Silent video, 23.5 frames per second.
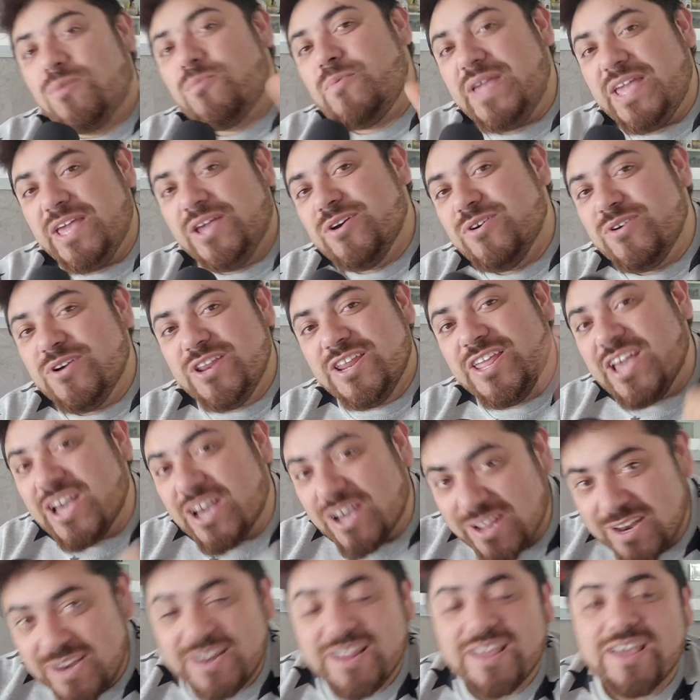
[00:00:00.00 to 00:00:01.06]

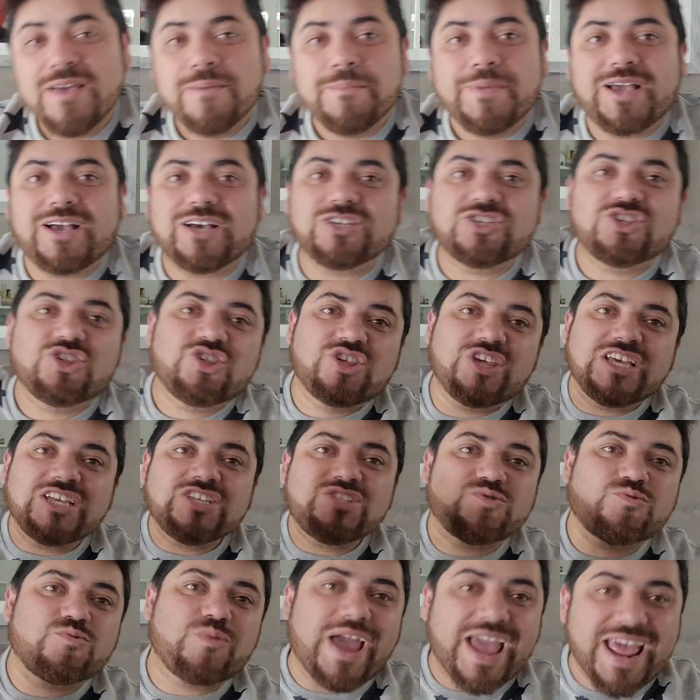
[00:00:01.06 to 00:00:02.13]
reunion because
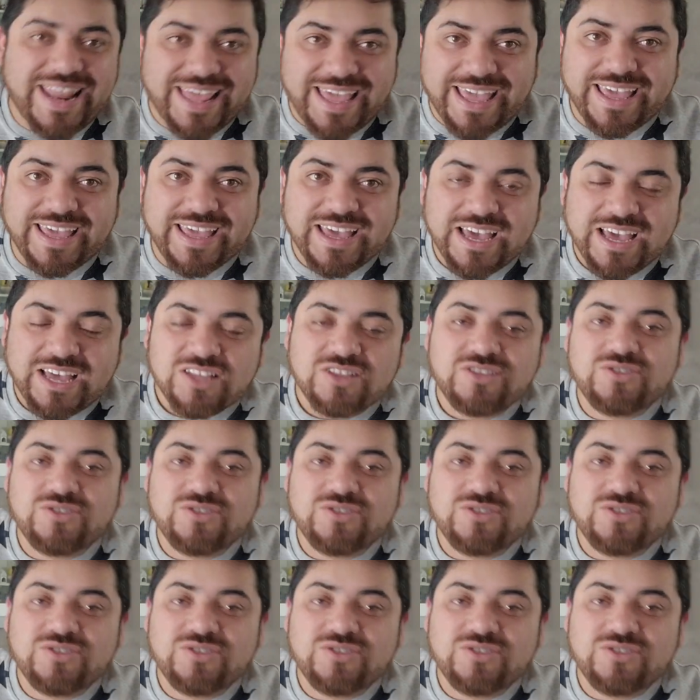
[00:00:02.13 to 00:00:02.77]
she's ready